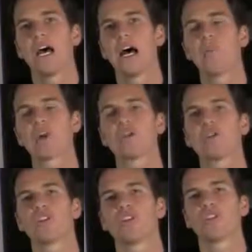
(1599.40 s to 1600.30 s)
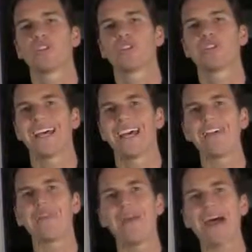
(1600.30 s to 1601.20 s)
I'm working with a coach, and I
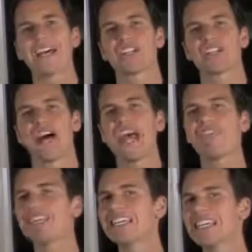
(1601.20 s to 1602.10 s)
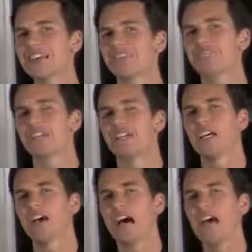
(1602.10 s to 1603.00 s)
have a passion. I have a gift.
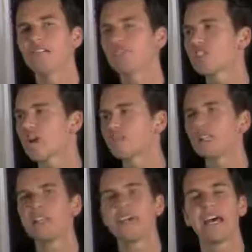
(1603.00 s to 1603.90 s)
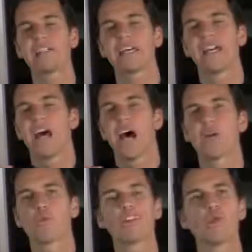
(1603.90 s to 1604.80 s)
I have something that I
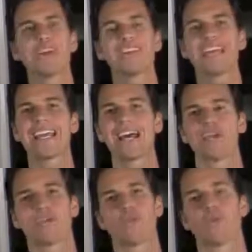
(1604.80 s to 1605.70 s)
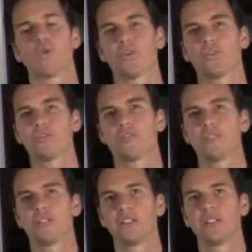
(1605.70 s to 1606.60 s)
really want to take out to the world.
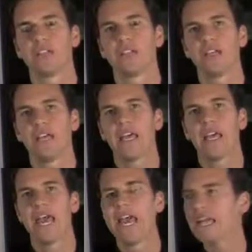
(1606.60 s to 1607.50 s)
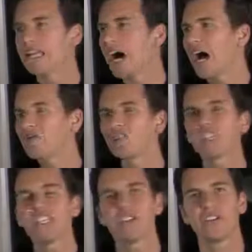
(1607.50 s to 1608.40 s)
And I'm
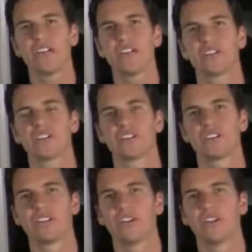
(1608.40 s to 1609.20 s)
just curious.